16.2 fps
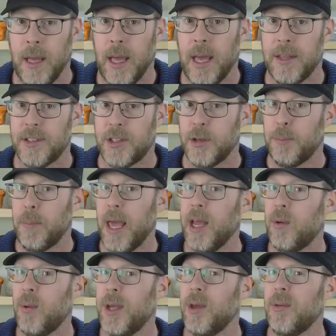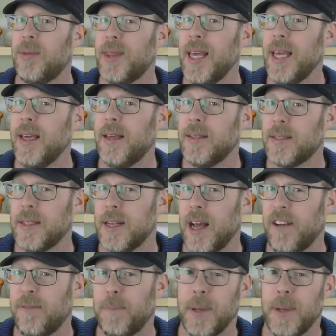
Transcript: is you make what you think is enough,